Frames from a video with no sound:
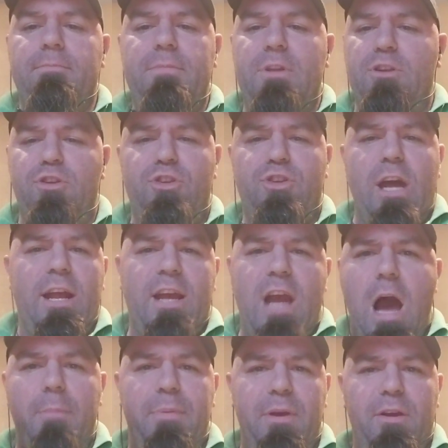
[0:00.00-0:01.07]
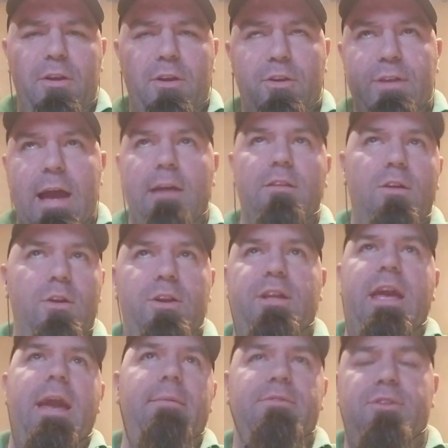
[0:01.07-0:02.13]
you just got to copy your
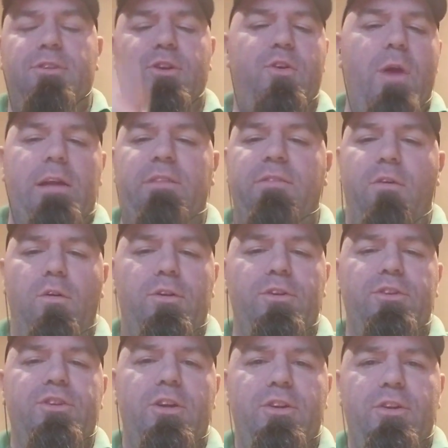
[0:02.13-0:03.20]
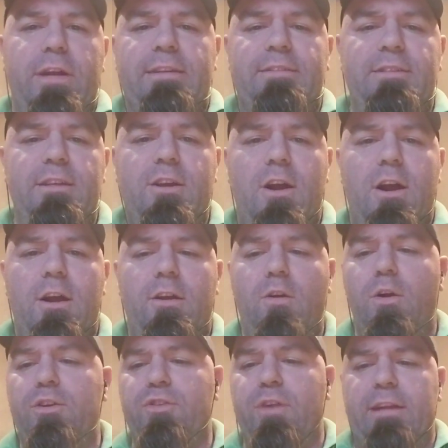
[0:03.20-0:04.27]
downloaded games to the correct folders on your SD card,
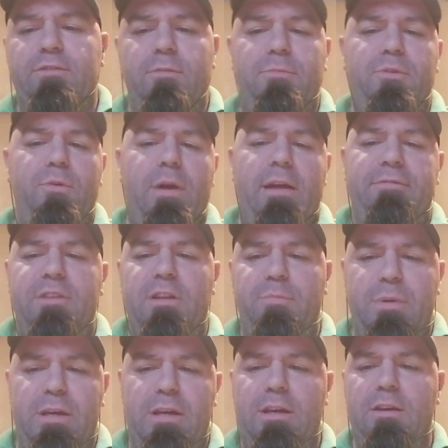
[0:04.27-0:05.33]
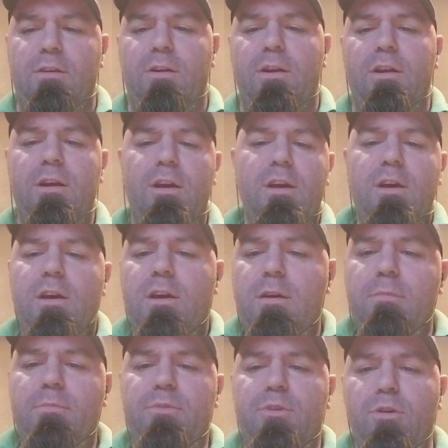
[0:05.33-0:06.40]
or transfer them through FTP, or
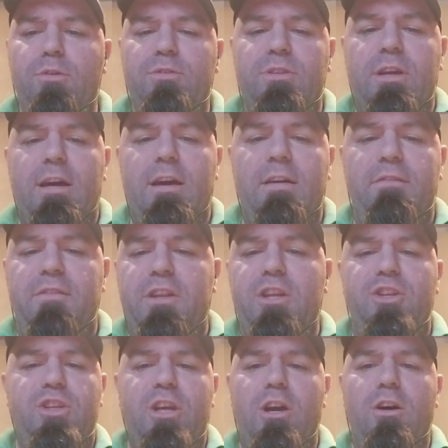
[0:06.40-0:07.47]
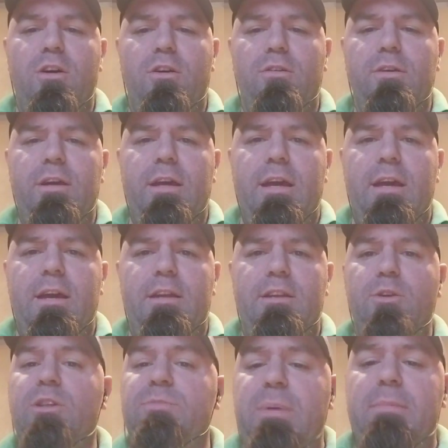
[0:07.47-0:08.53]
use Vita Shell in
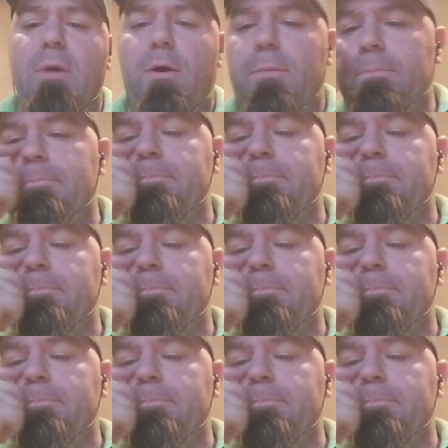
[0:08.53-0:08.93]
USB mode.